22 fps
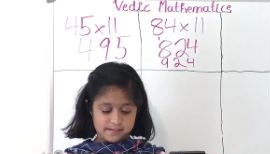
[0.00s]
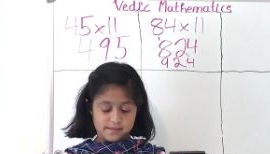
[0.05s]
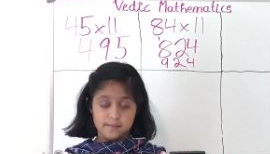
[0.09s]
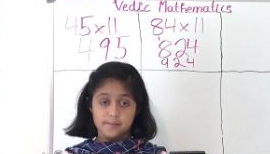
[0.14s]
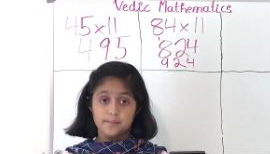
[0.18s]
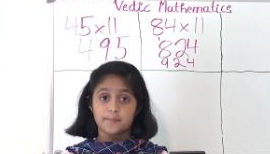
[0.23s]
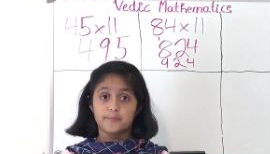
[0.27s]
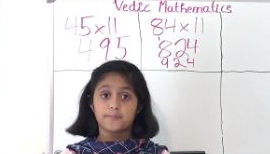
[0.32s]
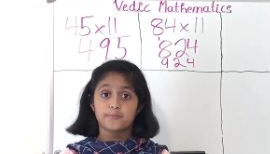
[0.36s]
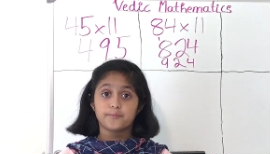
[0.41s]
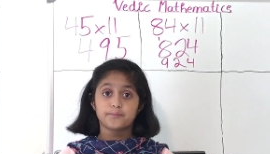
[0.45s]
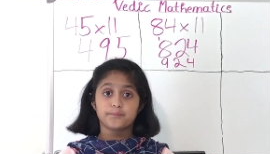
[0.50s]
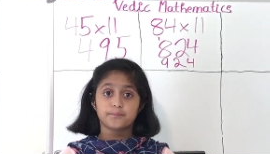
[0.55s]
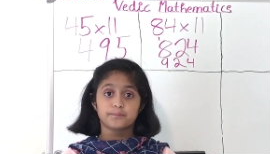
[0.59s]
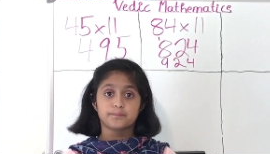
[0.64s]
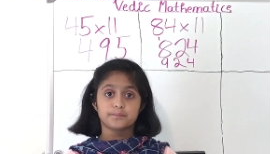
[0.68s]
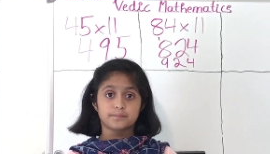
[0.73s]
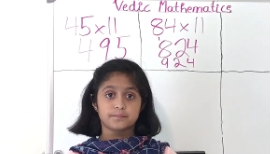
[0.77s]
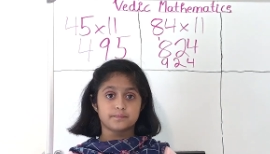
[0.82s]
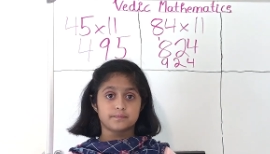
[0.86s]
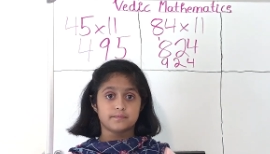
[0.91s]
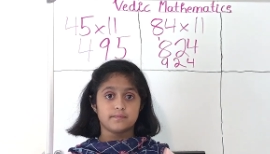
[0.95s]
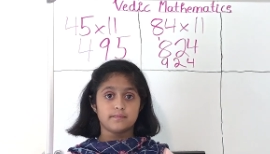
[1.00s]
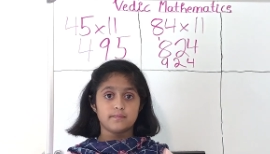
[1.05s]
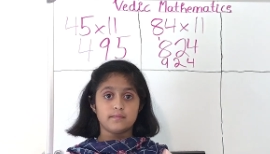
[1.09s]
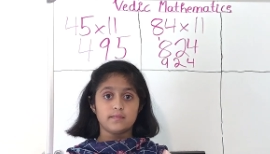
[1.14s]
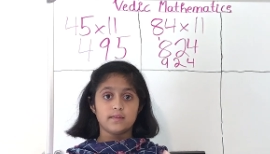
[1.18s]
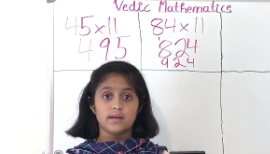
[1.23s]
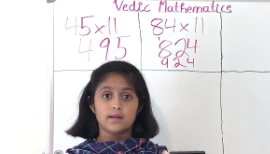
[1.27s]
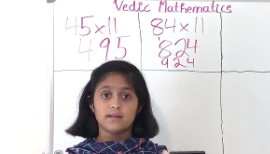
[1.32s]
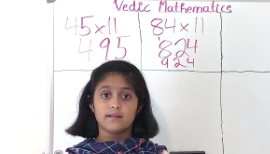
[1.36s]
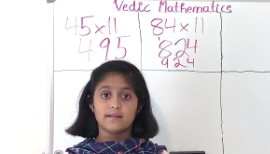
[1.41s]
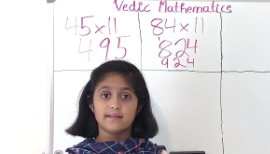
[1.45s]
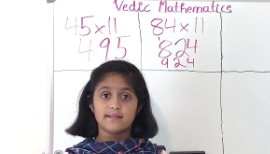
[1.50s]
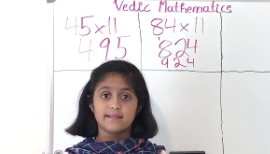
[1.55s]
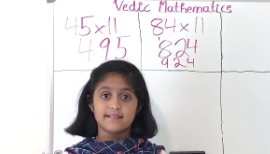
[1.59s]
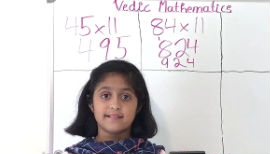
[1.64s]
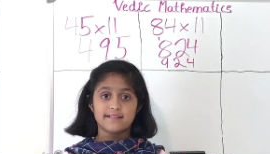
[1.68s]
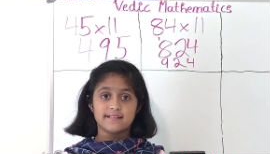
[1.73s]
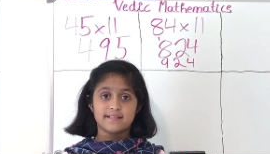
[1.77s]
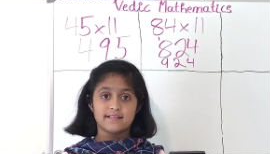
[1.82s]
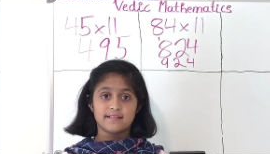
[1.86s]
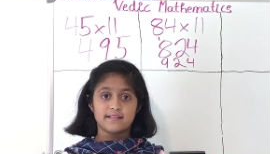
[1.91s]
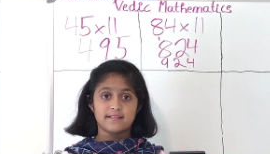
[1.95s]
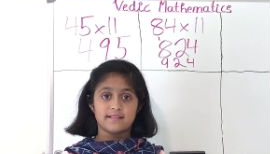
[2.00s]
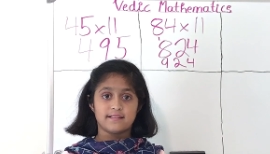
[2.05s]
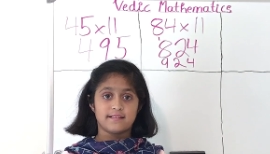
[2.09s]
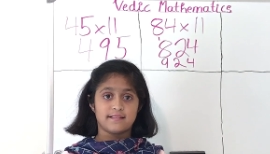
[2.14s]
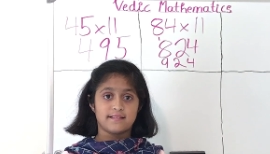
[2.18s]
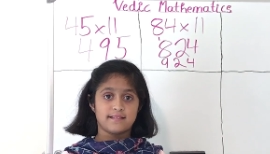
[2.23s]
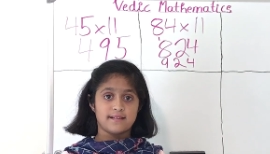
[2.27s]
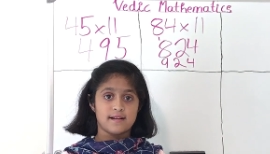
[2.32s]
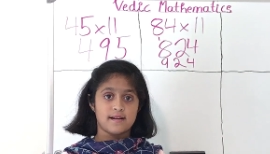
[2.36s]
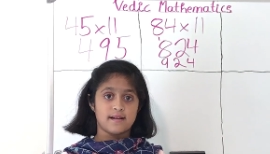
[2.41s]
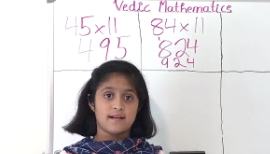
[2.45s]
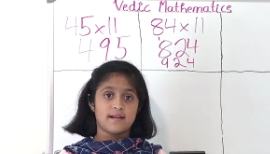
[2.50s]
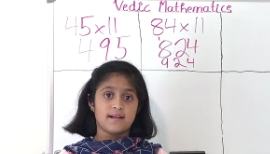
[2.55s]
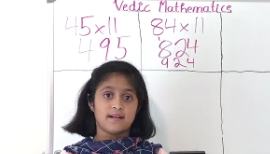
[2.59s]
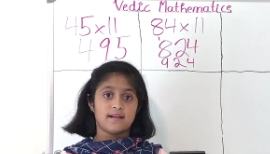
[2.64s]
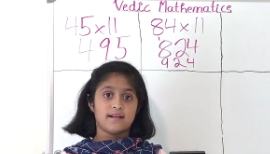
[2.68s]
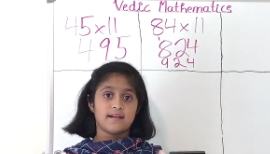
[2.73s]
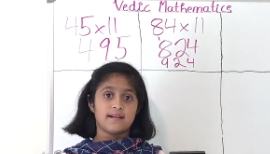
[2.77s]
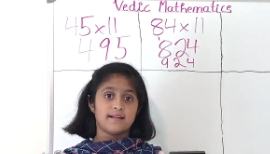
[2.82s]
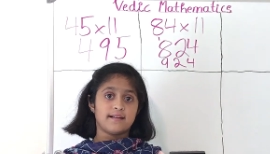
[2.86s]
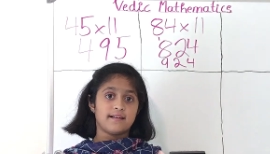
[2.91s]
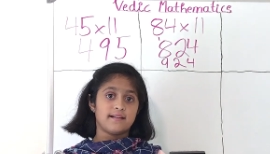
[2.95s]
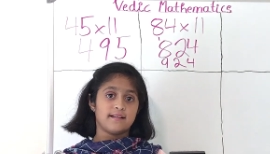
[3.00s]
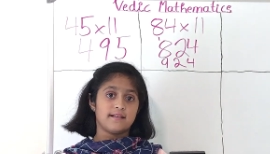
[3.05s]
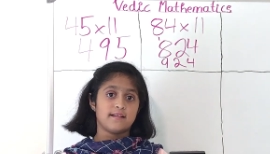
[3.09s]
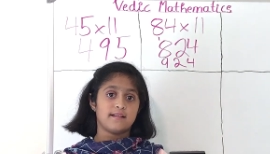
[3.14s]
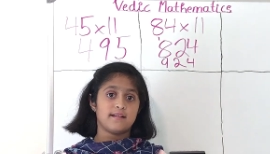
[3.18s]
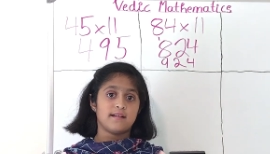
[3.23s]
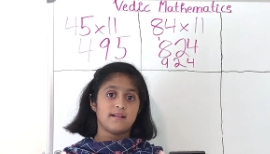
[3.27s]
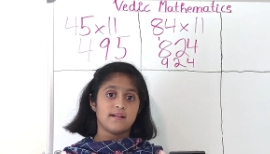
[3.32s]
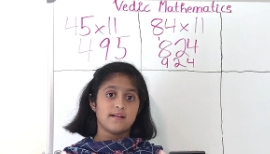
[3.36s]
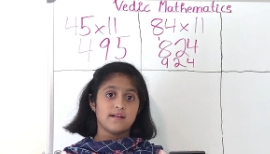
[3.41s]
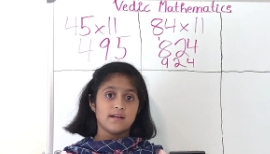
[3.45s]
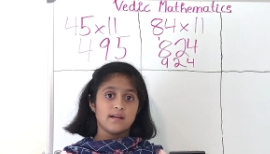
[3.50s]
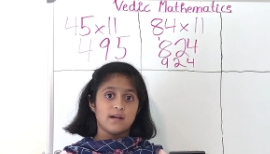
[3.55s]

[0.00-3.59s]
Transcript: How about 72 times 11?